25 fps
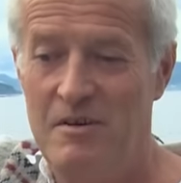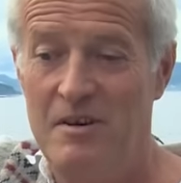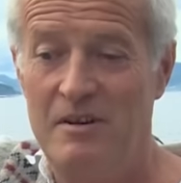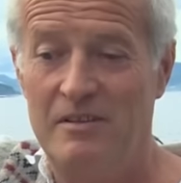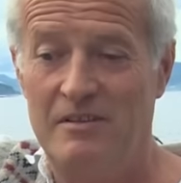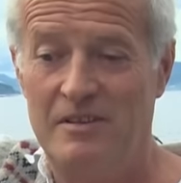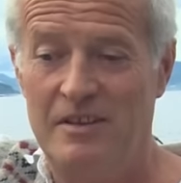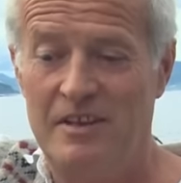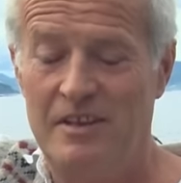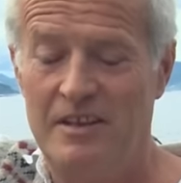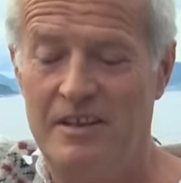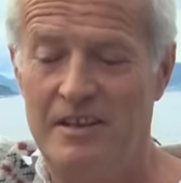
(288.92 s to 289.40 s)

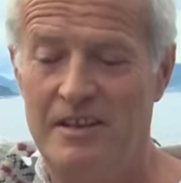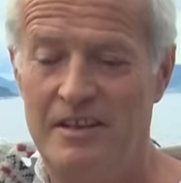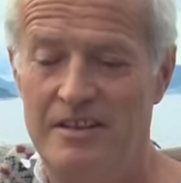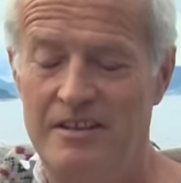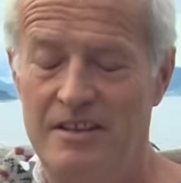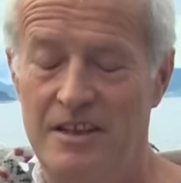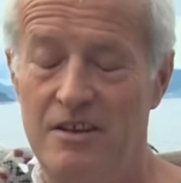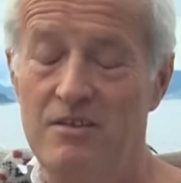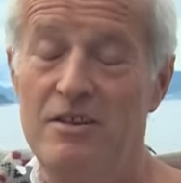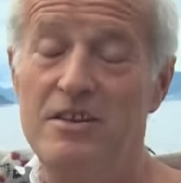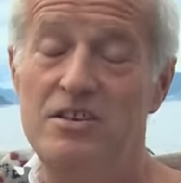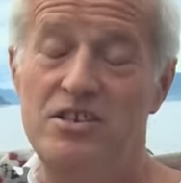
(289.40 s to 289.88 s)
Well,
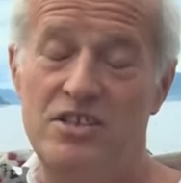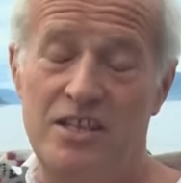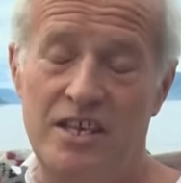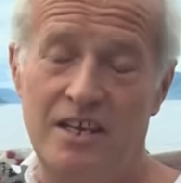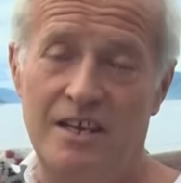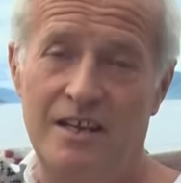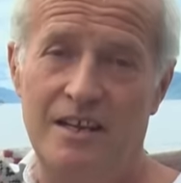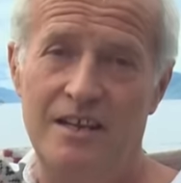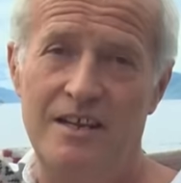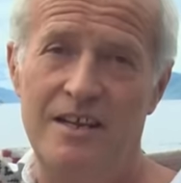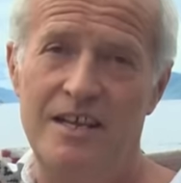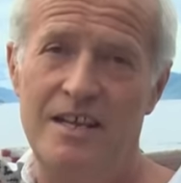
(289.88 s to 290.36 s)
the only
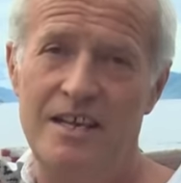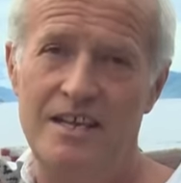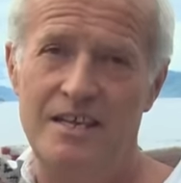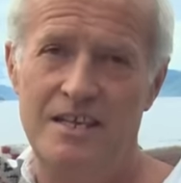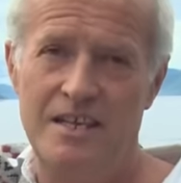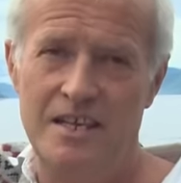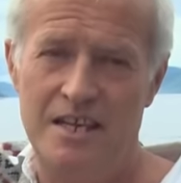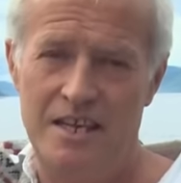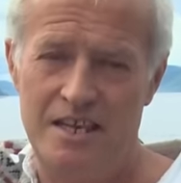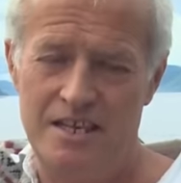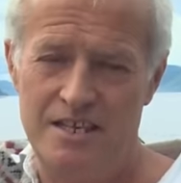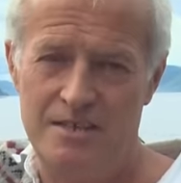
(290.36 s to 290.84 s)
skill I
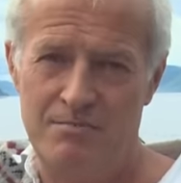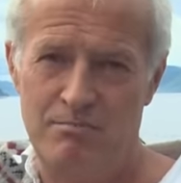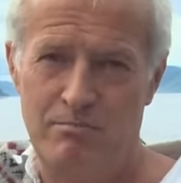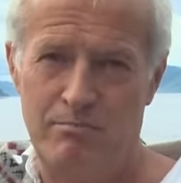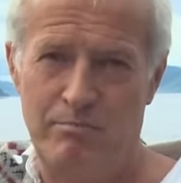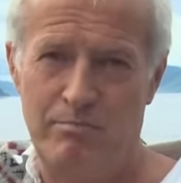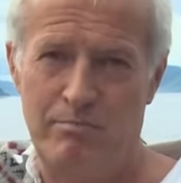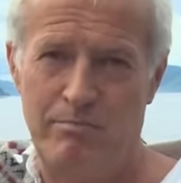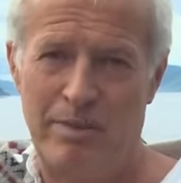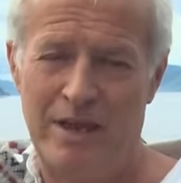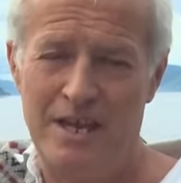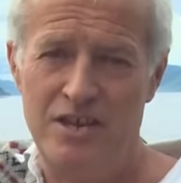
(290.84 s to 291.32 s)
need is
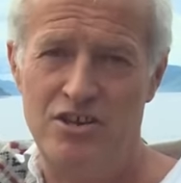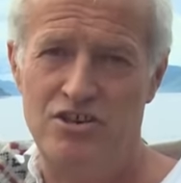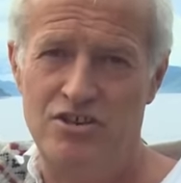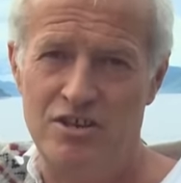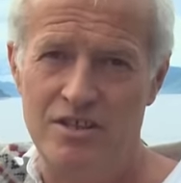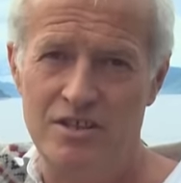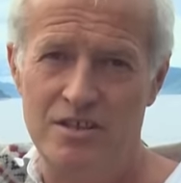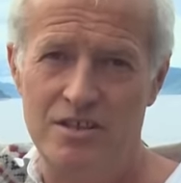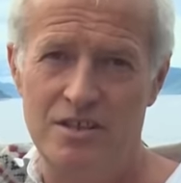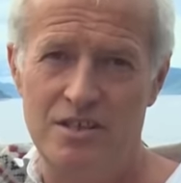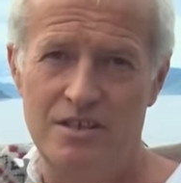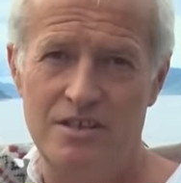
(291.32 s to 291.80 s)

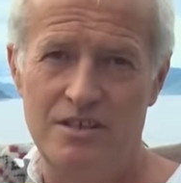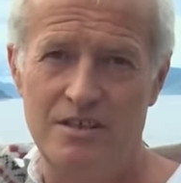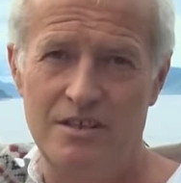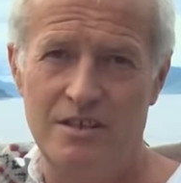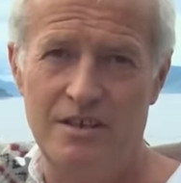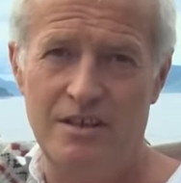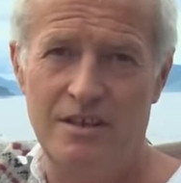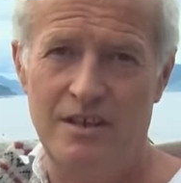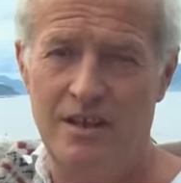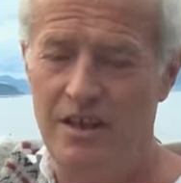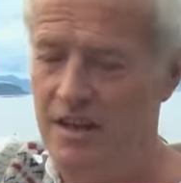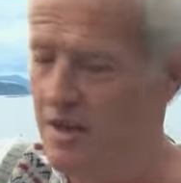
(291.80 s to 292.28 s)
patience
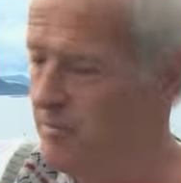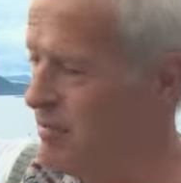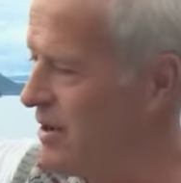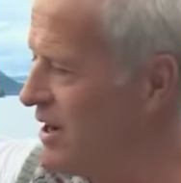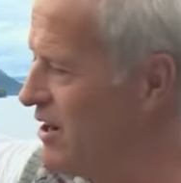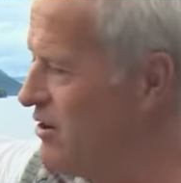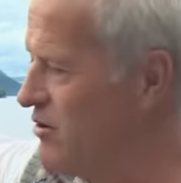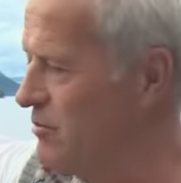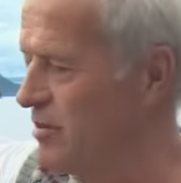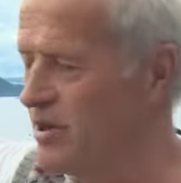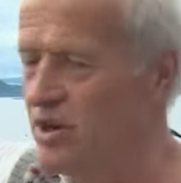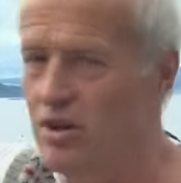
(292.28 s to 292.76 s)
and a
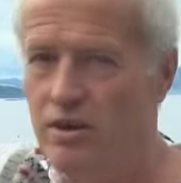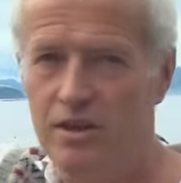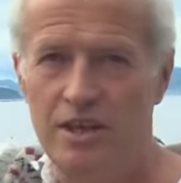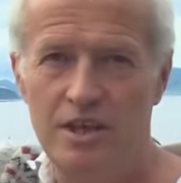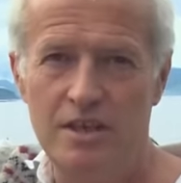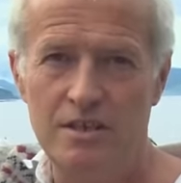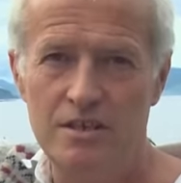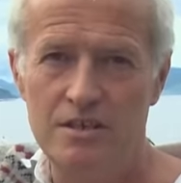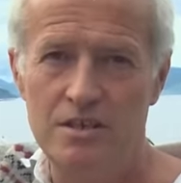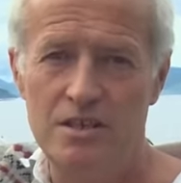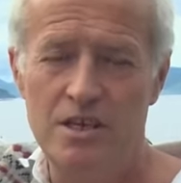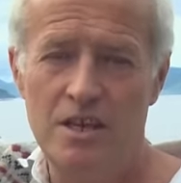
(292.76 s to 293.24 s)
pair of
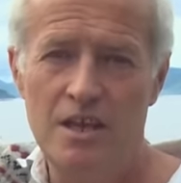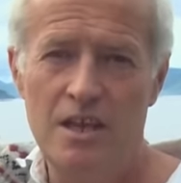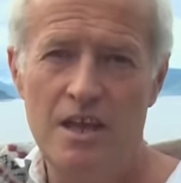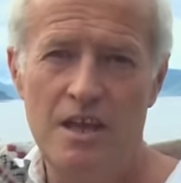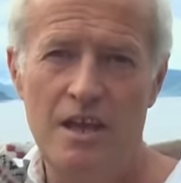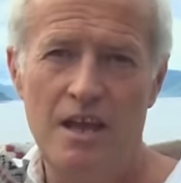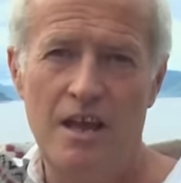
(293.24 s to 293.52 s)
binoculars.